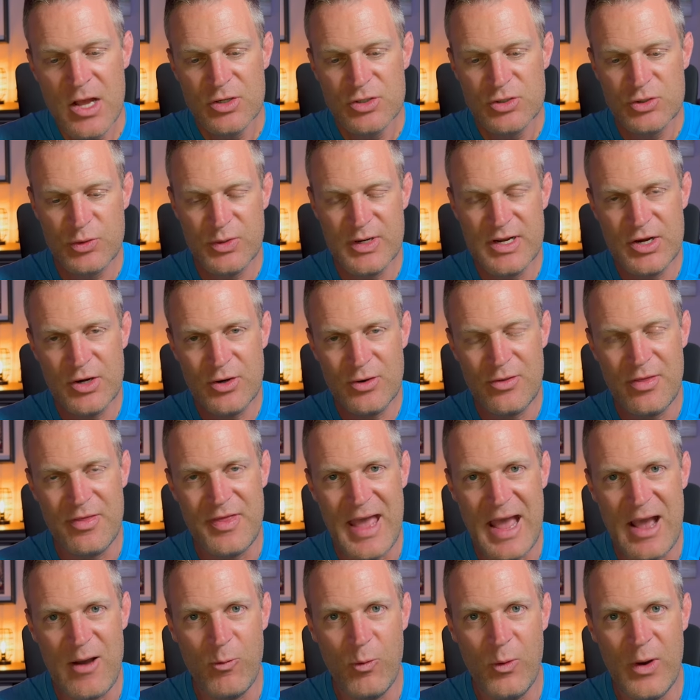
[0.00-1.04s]
Treating her
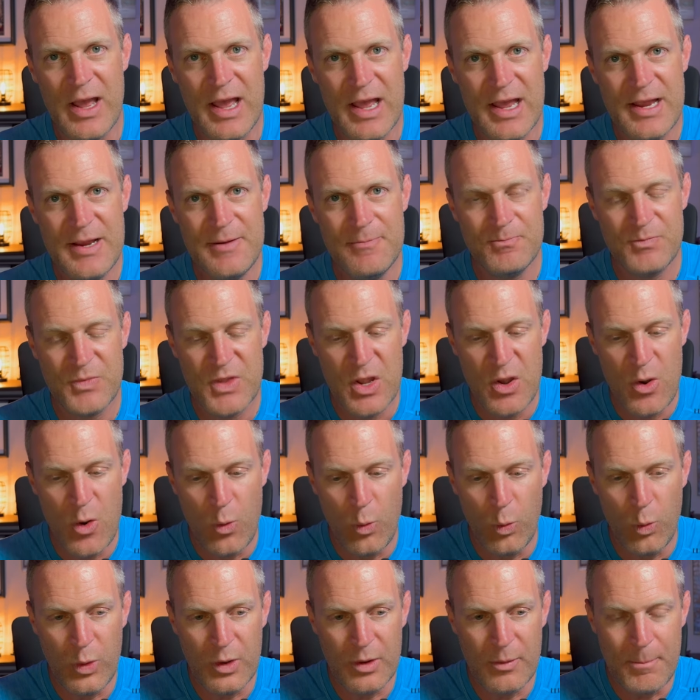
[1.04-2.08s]
that way
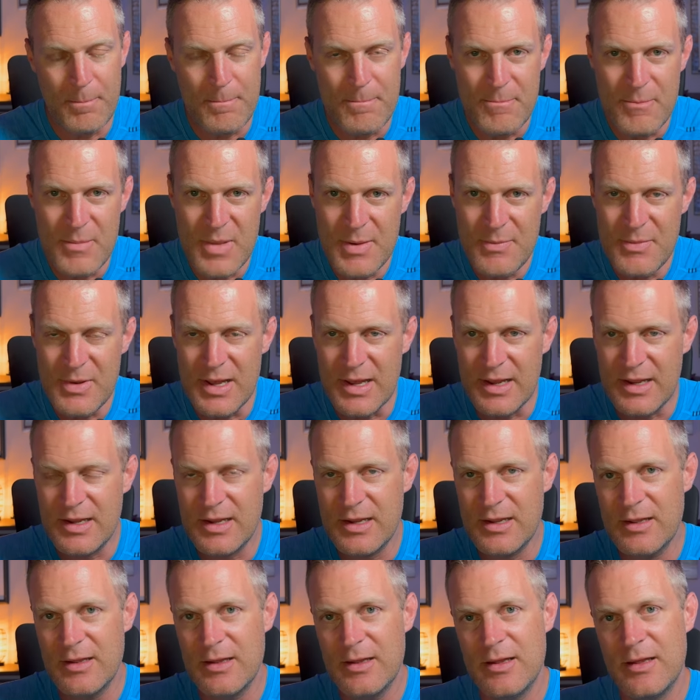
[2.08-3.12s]
will
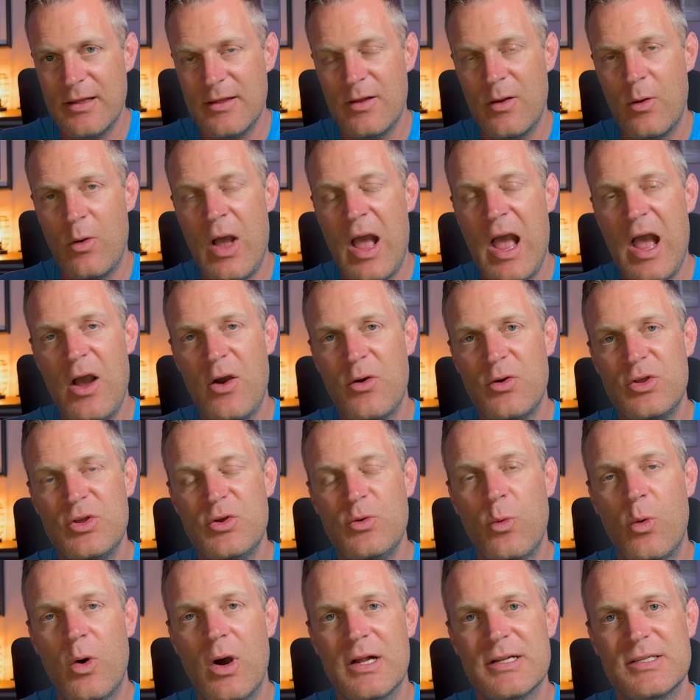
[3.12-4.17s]
mimic how you
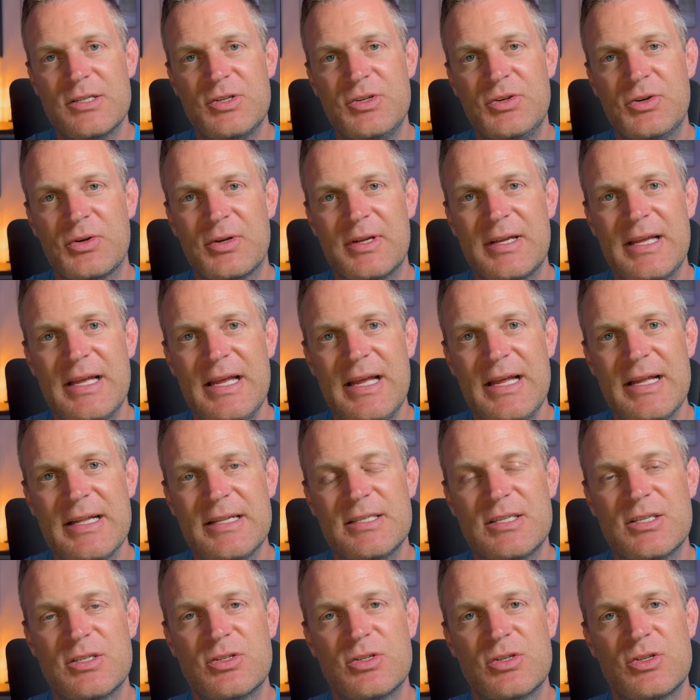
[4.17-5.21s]
want your
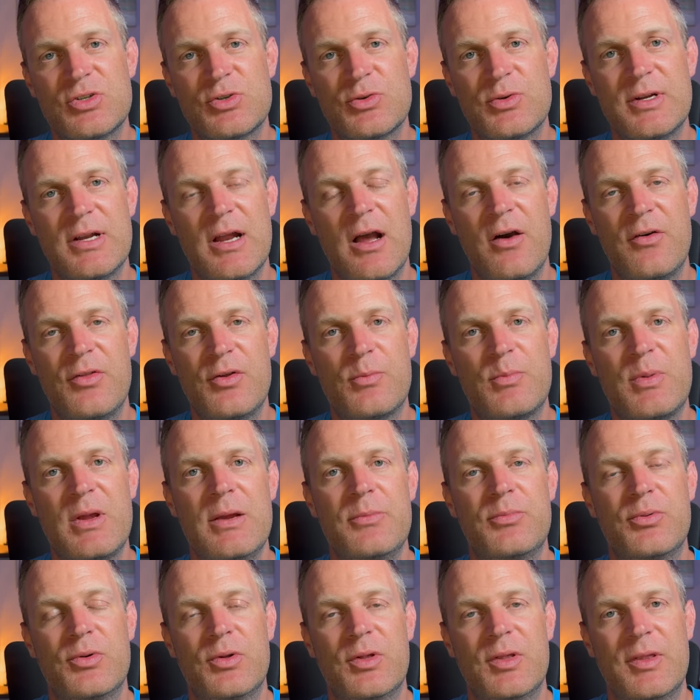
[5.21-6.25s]
kids to treat other
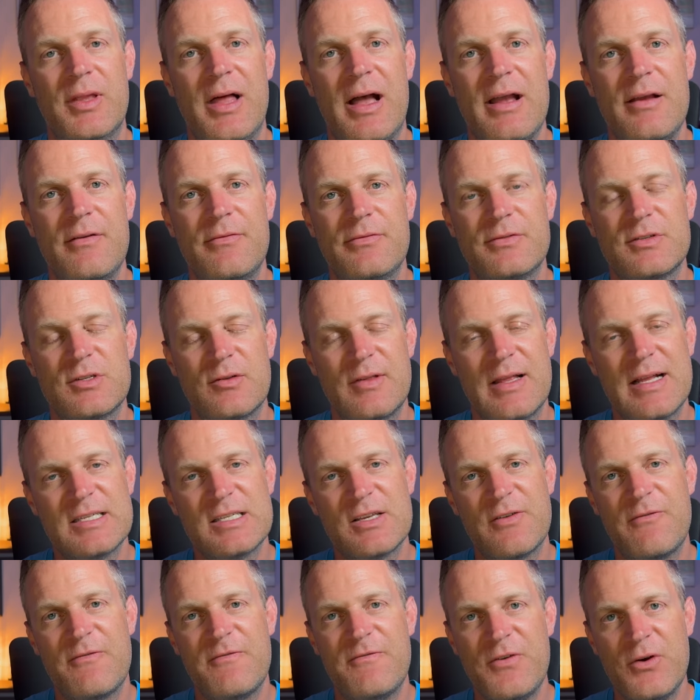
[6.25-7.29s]
people in life. So that's
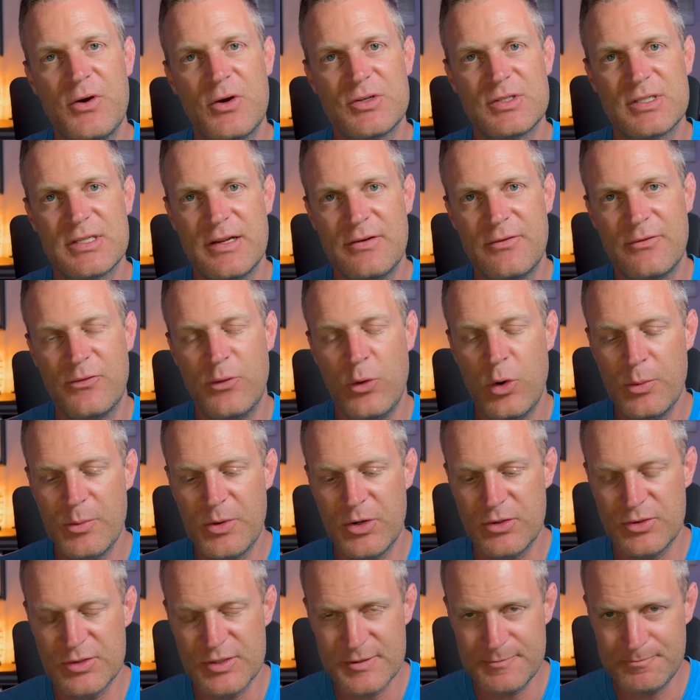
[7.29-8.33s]
first and
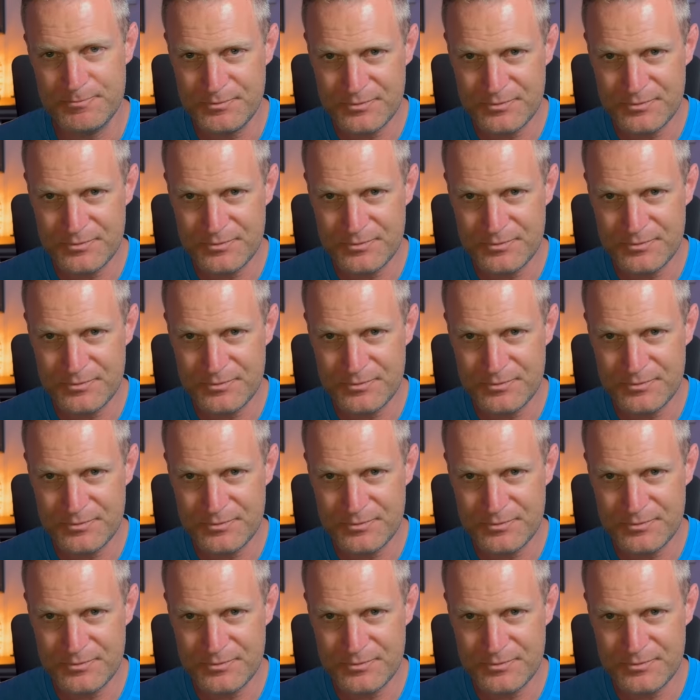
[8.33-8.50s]
foremost.